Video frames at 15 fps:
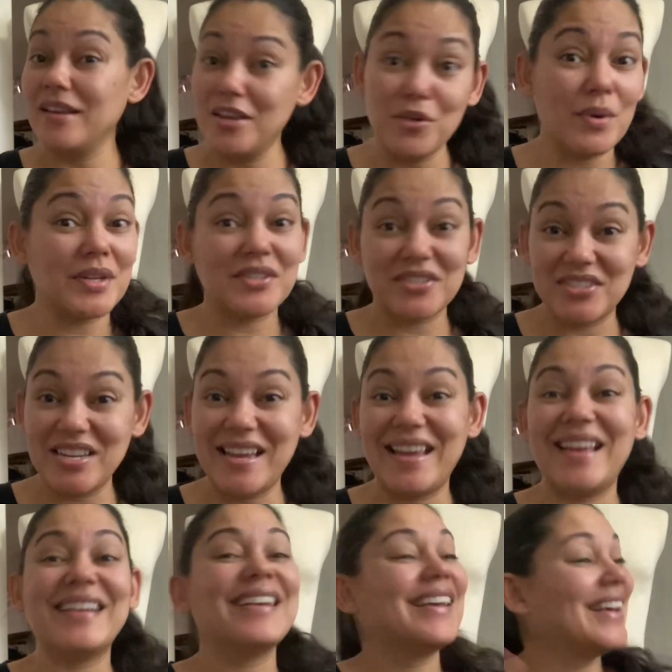you
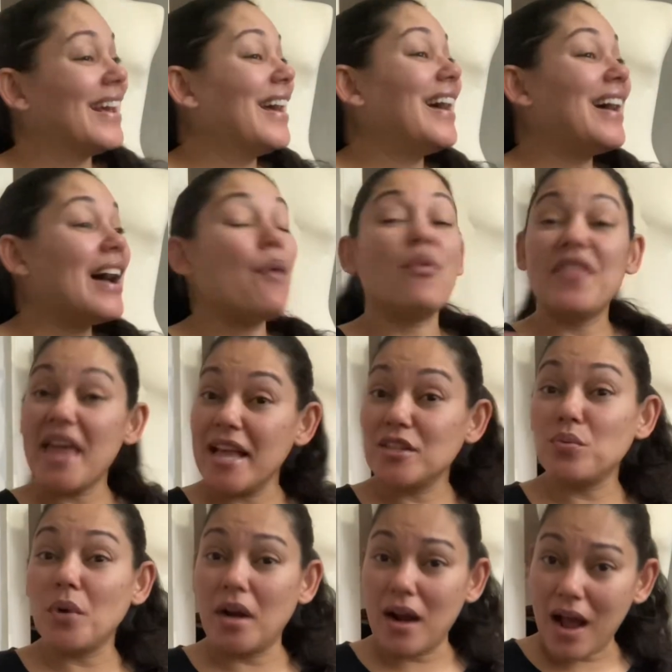understand? Uh, well,
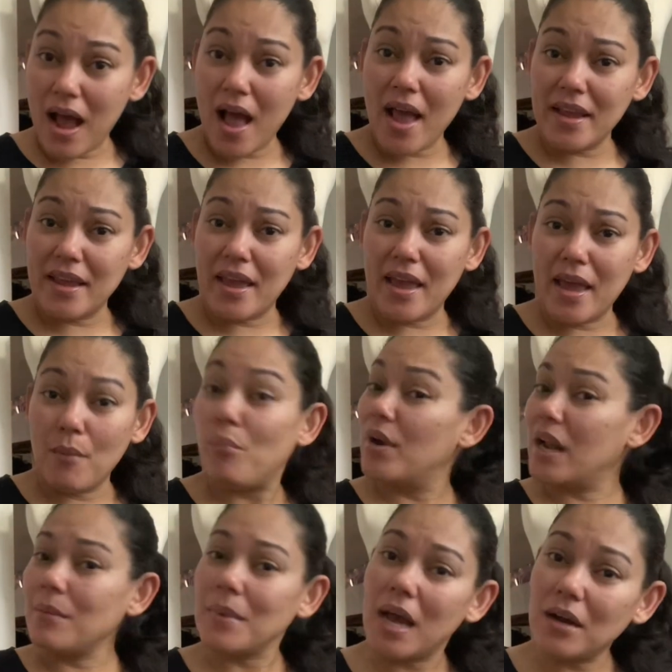that's where I am, but
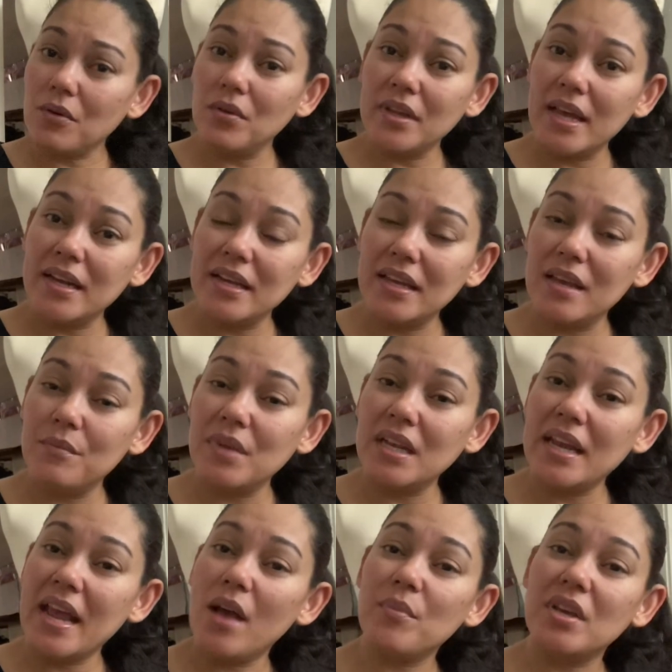I'm not going to let it get me
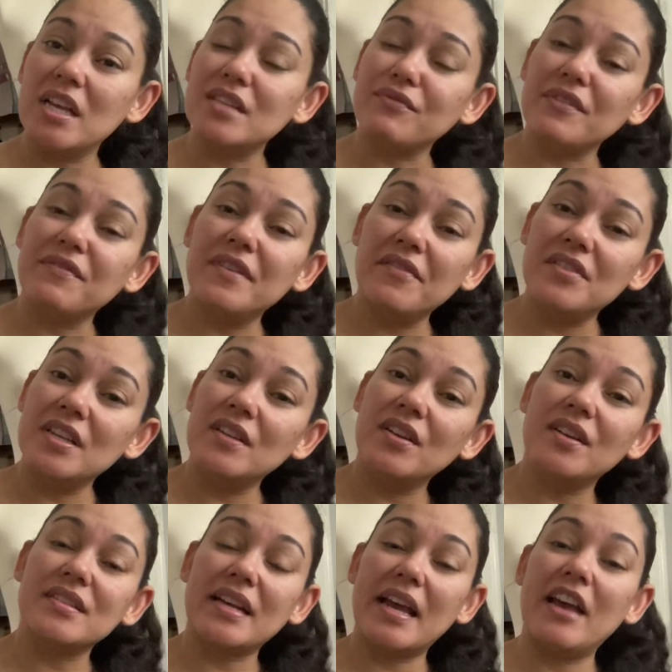down because for 15
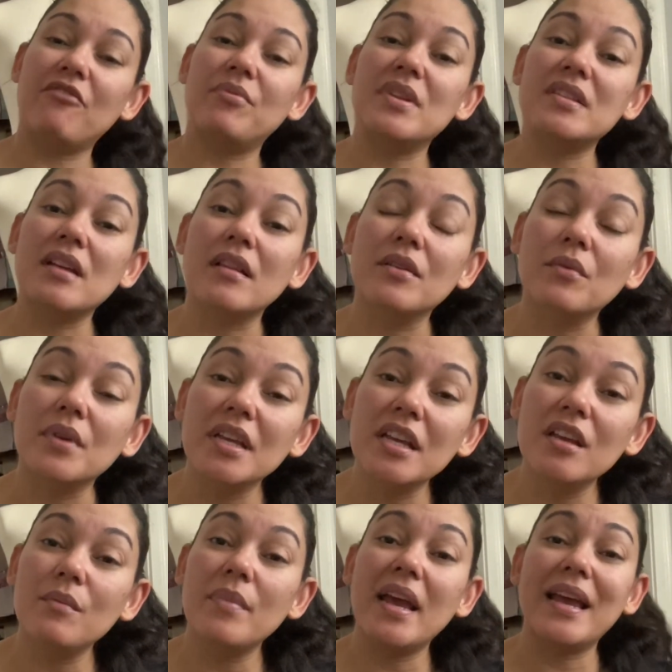years I have been selling on
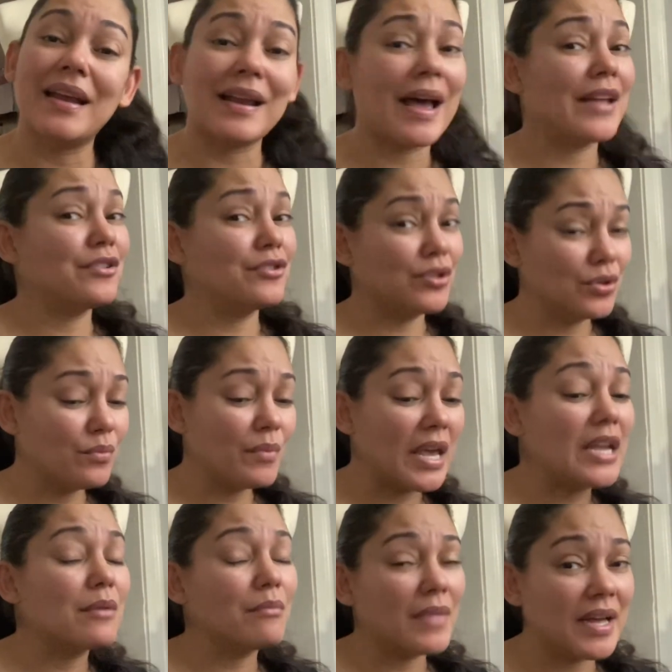eBay and I do
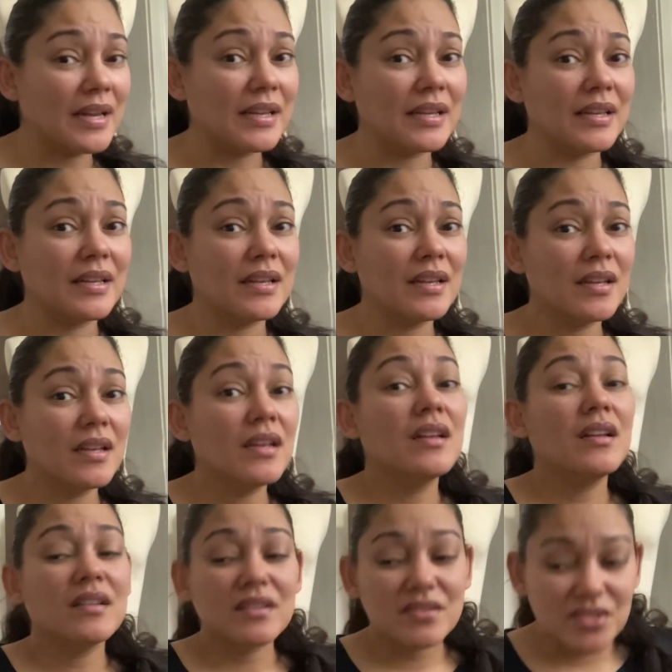make money
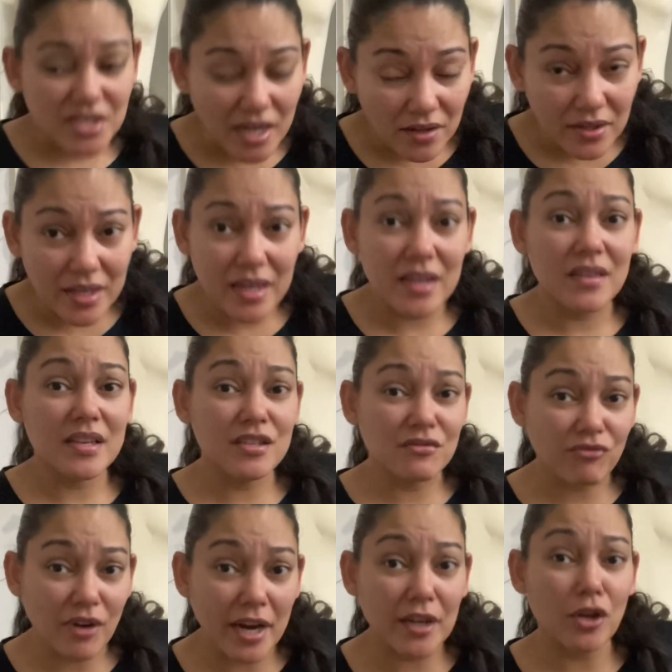selling these
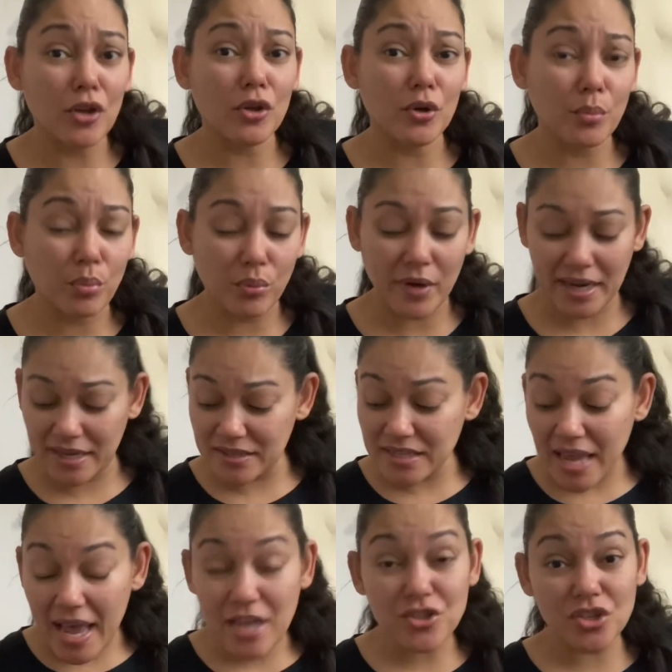regular brands
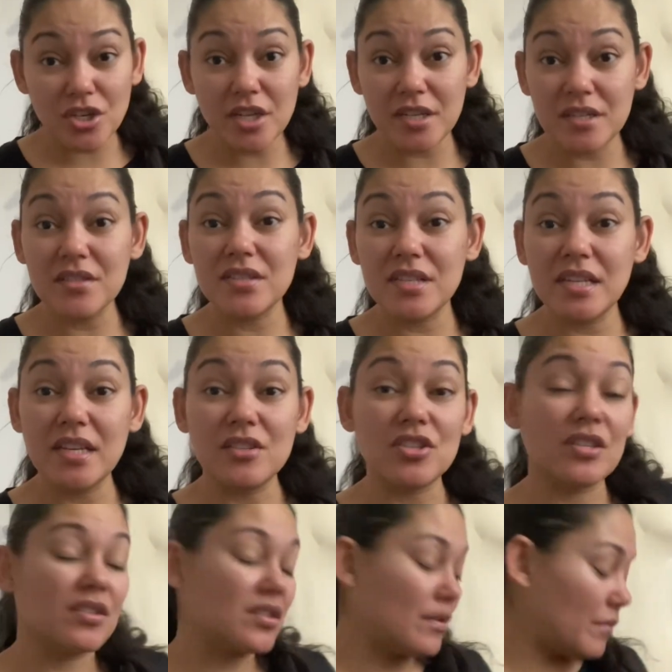as you're going to see in
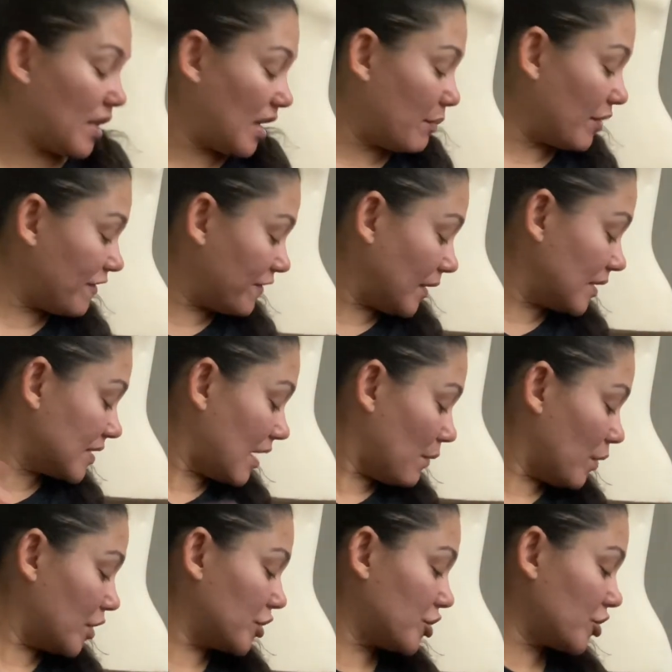just a minute. But first I
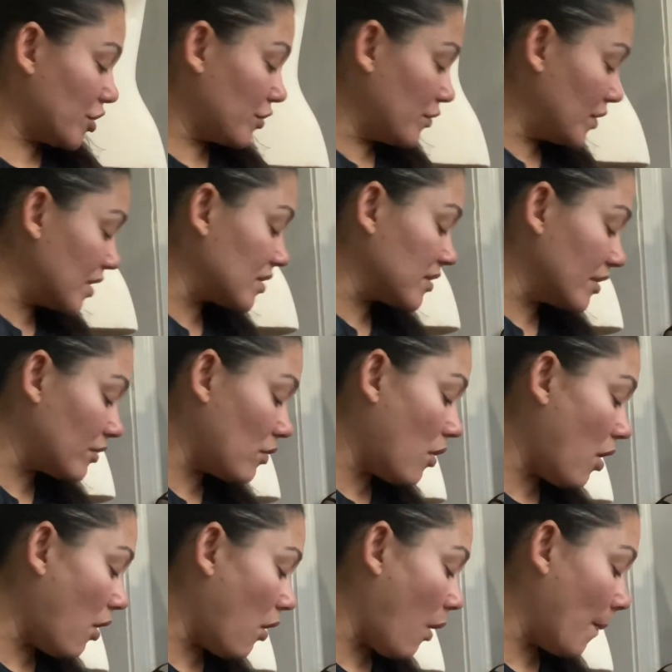want to show you this little
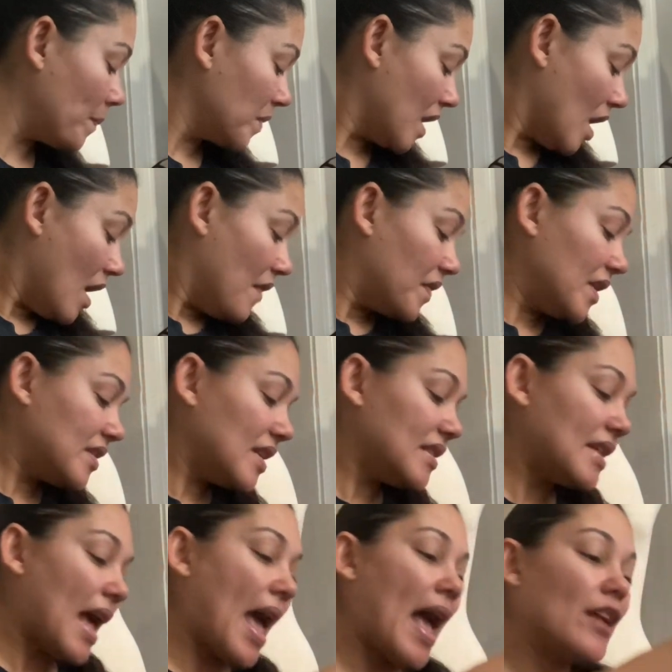haul. This
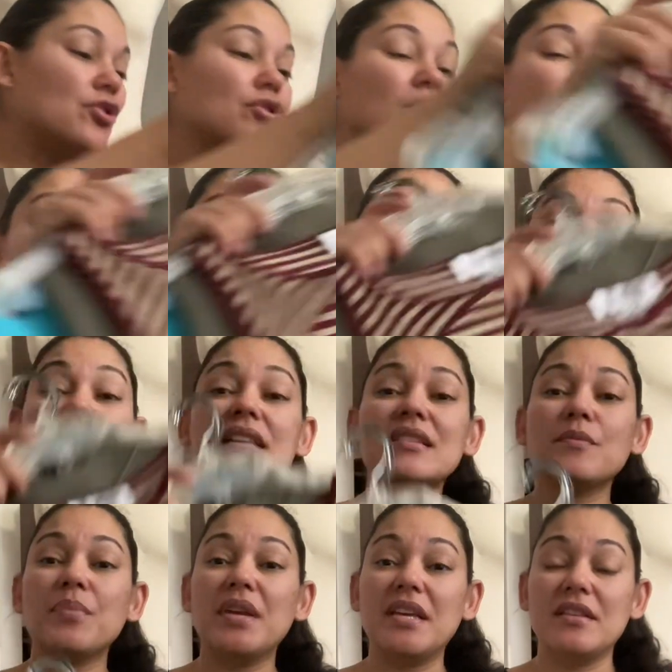is actually, these
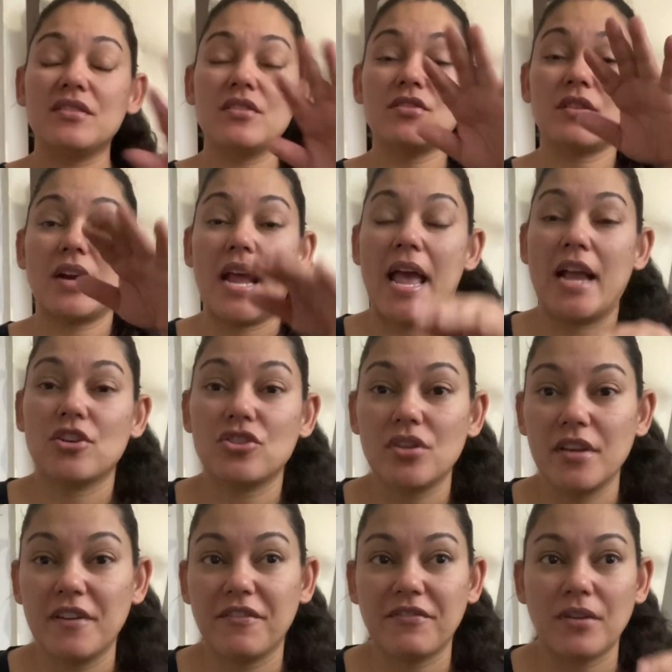pieces are
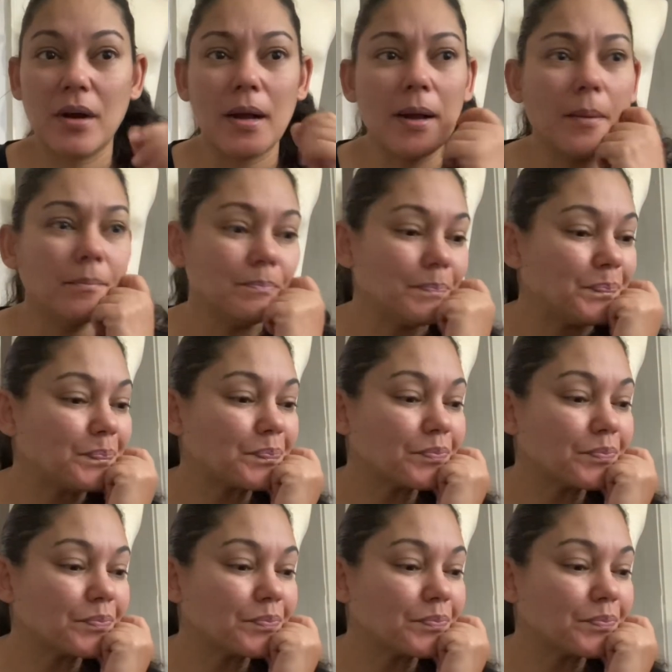actually from